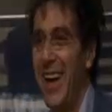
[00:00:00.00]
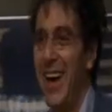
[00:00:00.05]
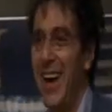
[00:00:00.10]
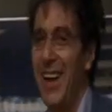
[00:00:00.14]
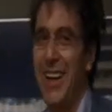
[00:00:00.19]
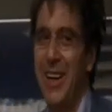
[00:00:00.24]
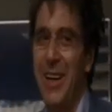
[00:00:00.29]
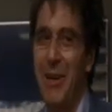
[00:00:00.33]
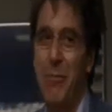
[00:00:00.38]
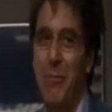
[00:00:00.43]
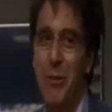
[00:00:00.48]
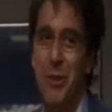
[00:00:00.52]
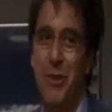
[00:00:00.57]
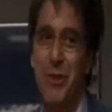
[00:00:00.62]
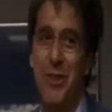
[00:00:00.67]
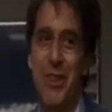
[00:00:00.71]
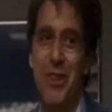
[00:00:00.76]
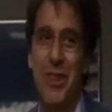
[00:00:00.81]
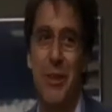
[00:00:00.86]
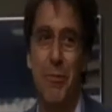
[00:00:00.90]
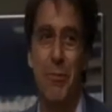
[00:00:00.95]
I didn't get much
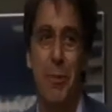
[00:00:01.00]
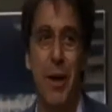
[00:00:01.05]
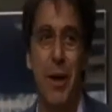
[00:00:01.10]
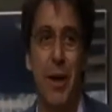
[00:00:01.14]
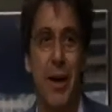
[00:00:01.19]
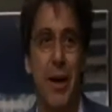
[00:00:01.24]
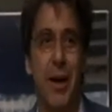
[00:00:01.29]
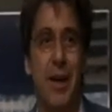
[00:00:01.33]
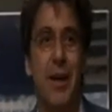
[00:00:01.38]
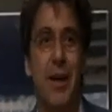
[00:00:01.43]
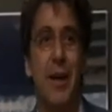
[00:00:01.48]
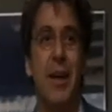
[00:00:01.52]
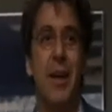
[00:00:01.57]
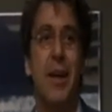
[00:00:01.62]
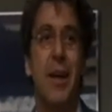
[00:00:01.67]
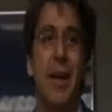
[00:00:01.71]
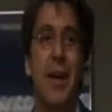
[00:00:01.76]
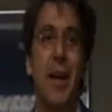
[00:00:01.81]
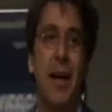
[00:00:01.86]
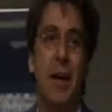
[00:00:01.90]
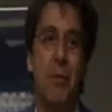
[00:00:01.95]
sleep. Uh,
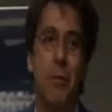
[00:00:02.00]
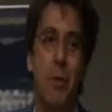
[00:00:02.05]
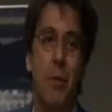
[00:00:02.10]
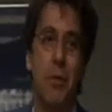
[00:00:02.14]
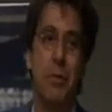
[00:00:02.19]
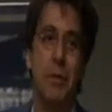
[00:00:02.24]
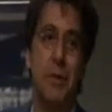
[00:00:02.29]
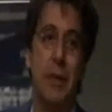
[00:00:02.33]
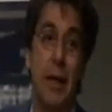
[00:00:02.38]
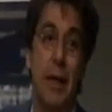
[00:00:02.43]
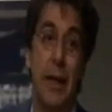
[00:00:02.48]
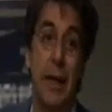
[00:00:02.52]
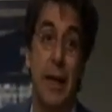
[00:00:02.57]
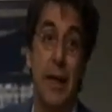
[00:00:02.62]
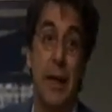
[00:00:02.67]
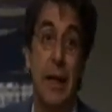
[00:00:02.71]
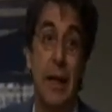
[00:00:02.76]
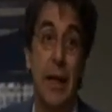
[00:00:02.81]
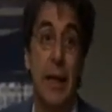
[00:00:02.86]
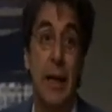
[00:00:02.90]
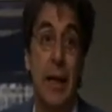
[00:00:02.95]
I'm
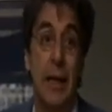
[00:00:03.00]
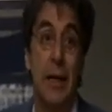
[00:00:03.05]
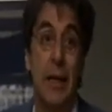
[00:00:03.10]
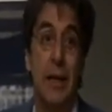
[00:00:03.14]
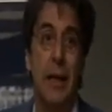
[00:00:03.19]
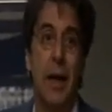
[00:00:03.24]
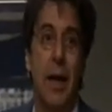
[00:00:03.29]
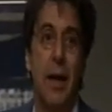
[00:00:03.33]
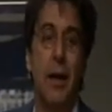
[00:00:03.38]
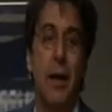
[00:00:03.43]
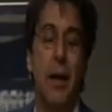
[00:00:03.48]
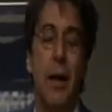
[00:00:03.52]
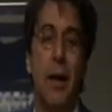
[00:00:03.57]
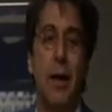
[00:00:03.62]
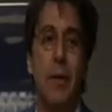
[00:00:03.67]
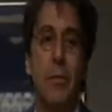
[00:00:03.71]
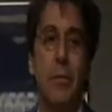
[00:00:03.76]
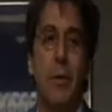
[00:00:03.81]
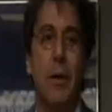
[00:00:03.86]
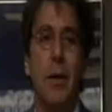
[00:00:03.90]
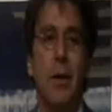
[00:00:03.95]
overtired.
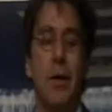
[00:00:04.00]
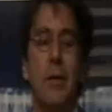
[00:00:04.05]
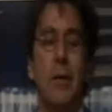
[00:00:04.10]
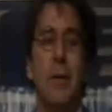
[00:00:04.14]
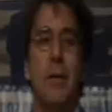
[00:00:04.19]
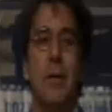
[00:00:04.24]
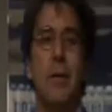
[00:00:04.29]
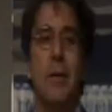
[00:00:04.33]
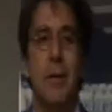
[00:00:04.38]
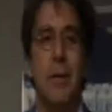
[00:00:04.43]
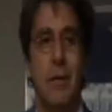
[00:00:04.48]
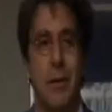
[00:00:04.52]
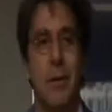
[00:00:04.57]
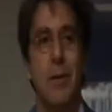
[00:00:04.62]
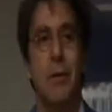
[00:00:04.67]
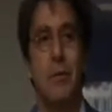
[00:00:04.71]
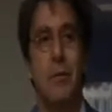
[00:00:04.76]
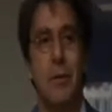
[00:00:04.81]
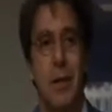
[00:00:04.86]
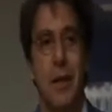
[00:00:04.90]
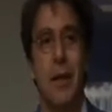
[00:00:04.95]
Uh, um,
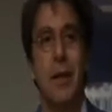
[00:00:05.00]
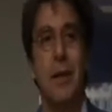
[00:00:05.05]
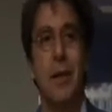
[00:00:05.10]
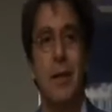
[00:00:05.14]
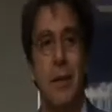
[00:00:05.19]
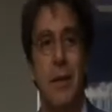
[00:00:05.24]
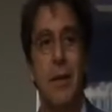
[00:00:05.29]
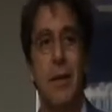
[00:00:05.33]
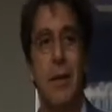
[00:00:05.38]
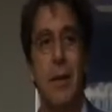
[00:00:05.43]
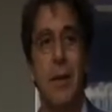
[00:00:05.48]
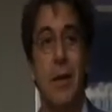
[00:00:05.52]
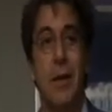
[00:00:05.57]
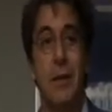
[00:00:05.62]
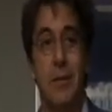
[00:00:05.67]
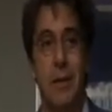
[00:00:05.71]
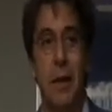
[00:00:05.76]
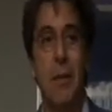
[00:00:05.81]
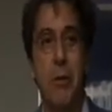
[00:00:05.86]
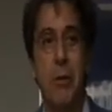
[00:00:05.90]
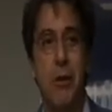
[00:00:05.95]
uh, okay.
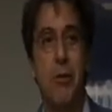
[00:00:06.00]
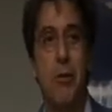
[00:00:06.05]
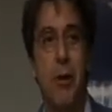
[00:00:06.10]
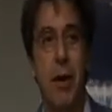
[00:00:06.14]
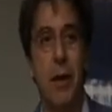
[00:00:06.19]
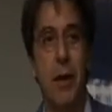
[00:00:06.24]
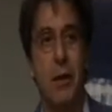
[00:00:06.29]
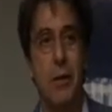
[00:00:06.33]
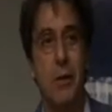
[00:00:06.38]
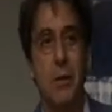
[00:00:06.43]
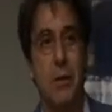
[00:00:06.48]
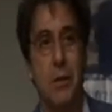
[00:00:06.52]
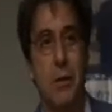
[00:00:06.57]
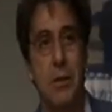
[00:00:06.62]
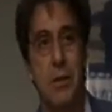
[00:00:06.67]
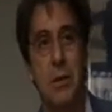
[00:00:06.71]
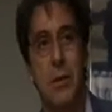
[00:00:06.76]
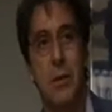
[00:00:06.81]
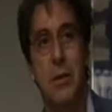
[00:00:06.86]
A Democrat, of course.